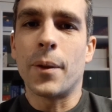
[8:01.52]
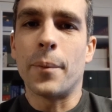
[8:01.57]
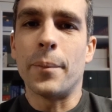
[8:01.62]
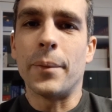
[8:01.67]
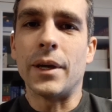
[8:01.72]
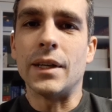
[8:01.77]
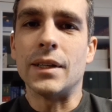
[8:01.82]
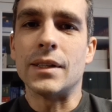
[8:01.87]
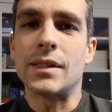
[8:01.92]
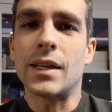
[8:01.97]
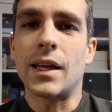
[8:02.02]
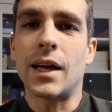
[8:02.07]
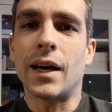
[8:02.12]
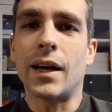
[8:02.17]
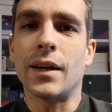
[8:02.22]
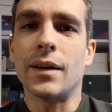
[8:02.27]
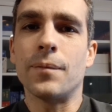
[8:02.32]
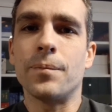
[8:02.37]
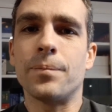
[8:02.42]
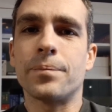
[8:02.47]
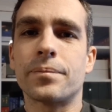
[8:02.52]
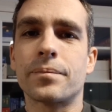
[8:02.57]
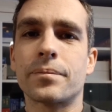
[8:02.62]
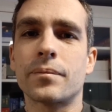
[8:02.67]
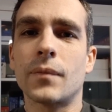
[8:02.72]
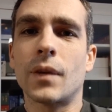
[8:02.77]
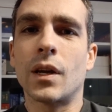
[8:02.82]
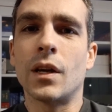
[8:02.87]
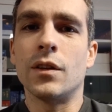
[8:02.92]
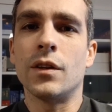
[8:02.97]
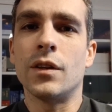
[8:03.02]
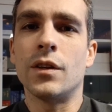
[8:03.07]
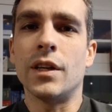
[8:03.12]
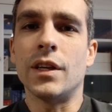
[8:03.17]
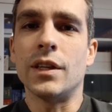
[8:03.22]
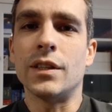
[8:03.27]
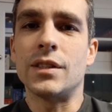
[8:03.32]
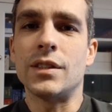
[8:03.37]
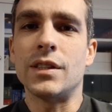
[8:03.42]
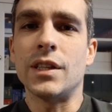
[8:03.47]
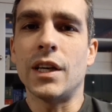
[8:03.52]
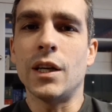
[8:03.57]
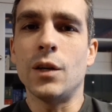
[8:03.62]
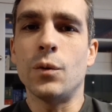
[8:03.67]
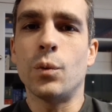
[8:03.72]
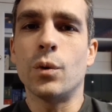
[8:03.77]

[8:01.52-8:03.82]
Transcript: means that the seed